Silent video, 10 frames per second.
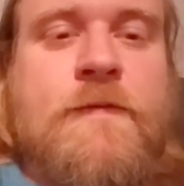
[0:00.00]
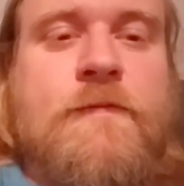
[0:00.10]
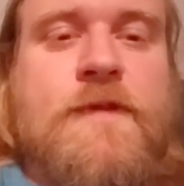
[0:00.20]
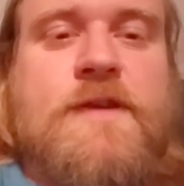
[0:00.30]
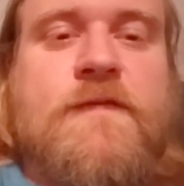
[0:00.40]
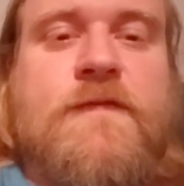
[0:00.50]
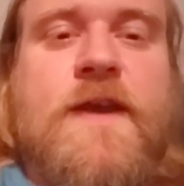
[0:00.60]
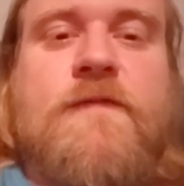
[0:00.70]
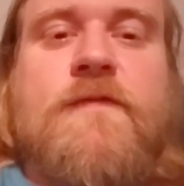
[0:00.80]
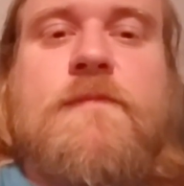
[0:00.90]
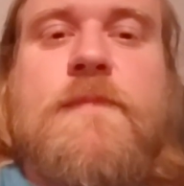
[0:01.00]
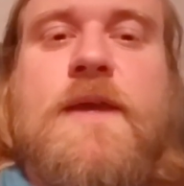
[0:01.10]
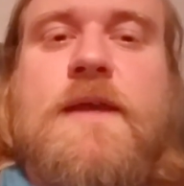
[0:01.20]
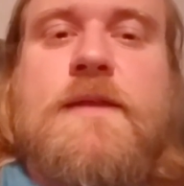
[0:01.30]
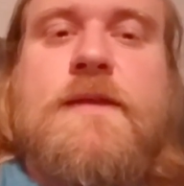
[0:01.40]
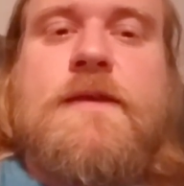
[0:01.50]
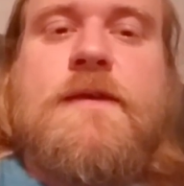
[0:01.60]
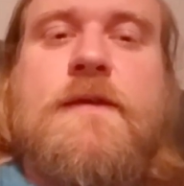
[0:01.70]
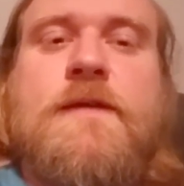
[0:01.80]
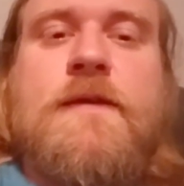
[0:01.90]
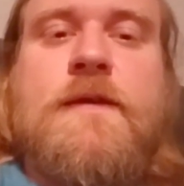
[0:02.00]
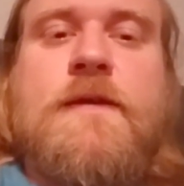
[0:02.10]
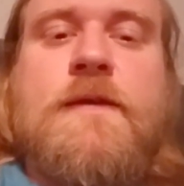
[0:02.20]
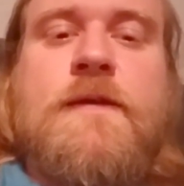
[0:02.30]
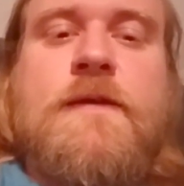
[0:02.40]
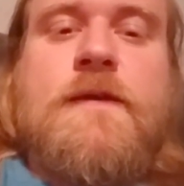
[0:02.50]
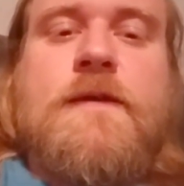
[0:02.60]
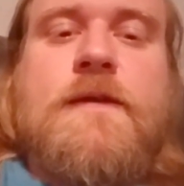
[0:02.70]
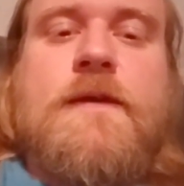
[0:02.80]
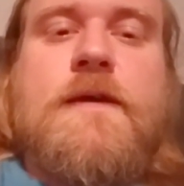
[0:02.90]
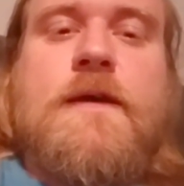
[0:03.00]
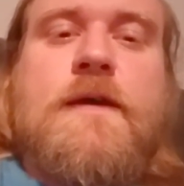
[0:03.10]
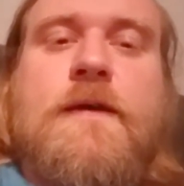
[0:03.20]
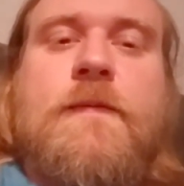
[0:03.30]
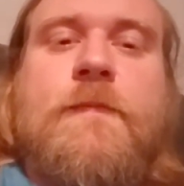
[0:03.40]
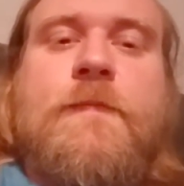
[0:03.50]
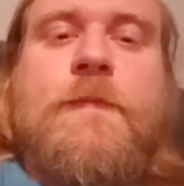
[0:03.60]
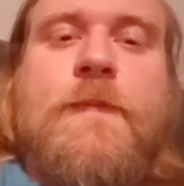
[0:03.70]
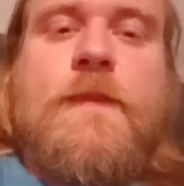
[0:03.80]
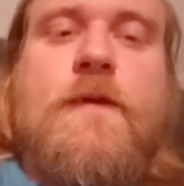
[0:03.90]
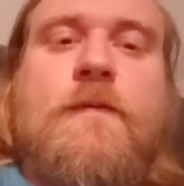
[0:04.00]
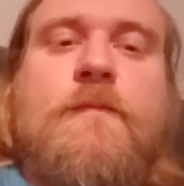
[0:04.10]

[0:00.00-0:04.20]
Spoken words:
What's your favorite meat? Your